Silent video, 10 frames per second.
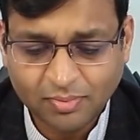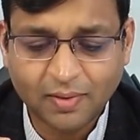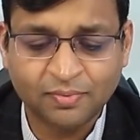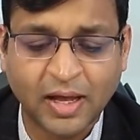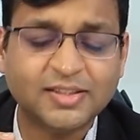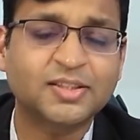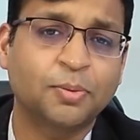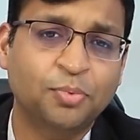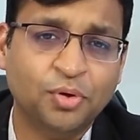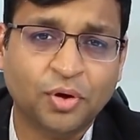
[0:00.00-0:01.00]
That's the
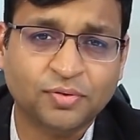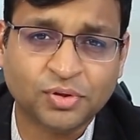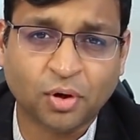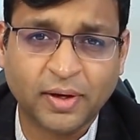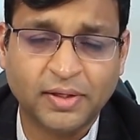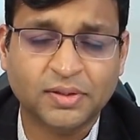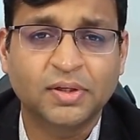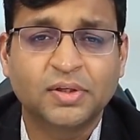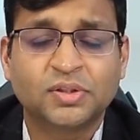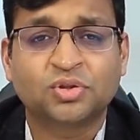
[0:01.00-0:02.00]
beauty of StockEdge.
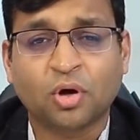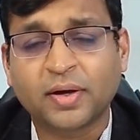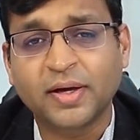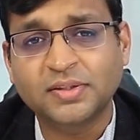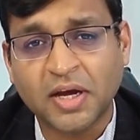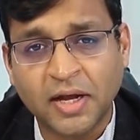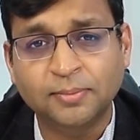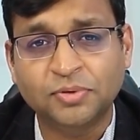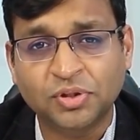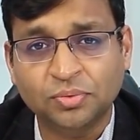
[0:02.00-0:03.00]
StockEdge
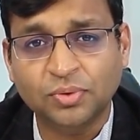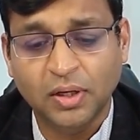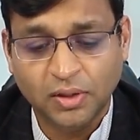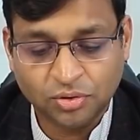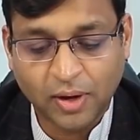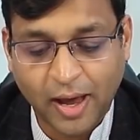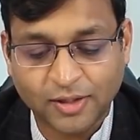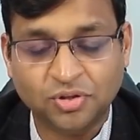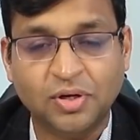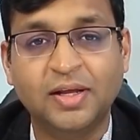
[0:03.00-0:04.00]
helps you to
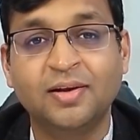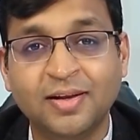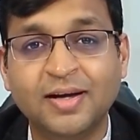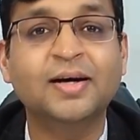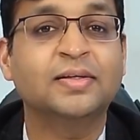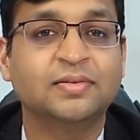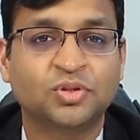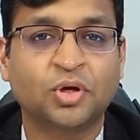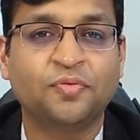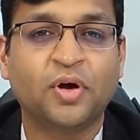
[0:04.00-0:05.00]
actually learn.
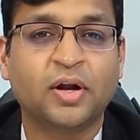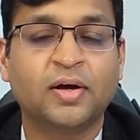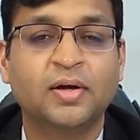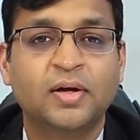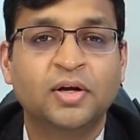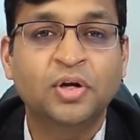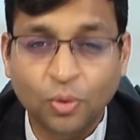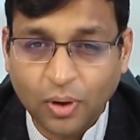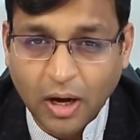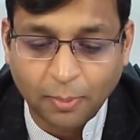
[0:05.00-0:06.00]
So if you are a
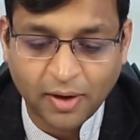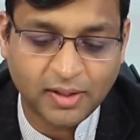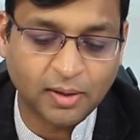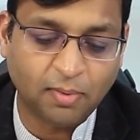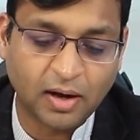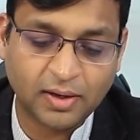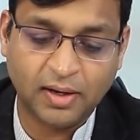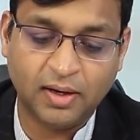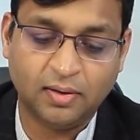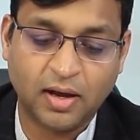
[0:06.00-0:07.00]
newcomer in the
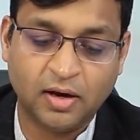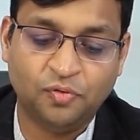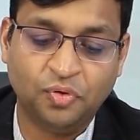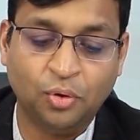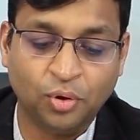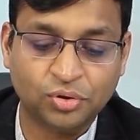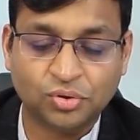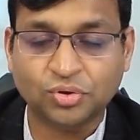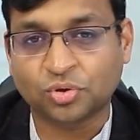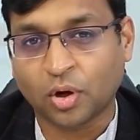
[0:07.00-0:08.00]
market and if you go
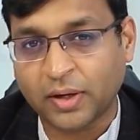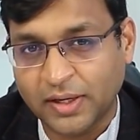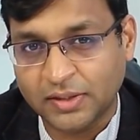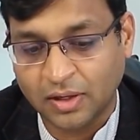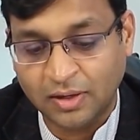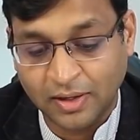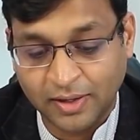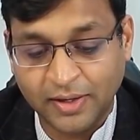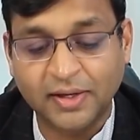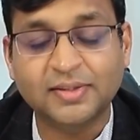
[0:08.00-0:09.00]
through StockEdge
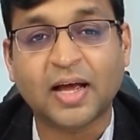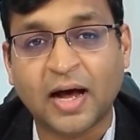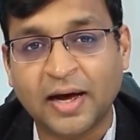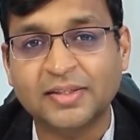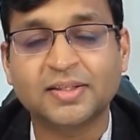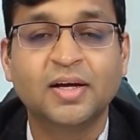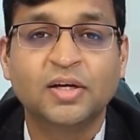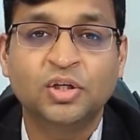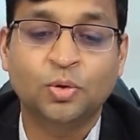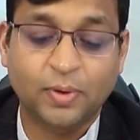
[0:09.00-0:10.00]
learnings, eyes,
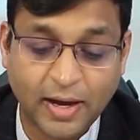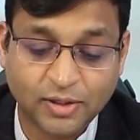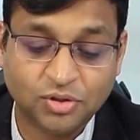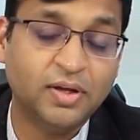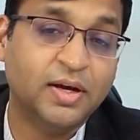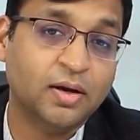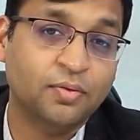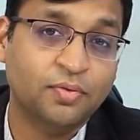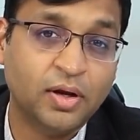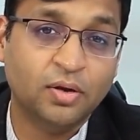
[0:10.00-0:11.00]
you will actually get a
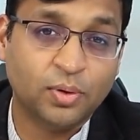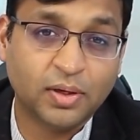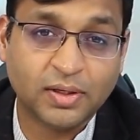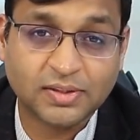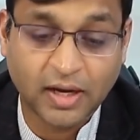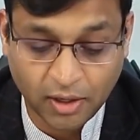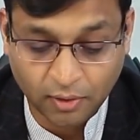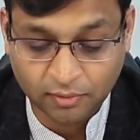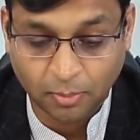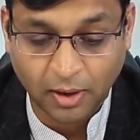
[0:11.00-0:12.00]
very good understanding
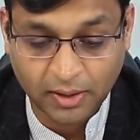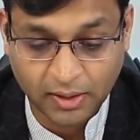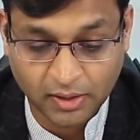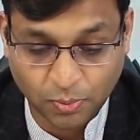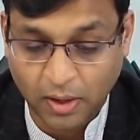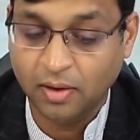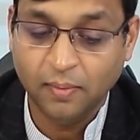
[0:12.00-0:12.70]
of the market as well.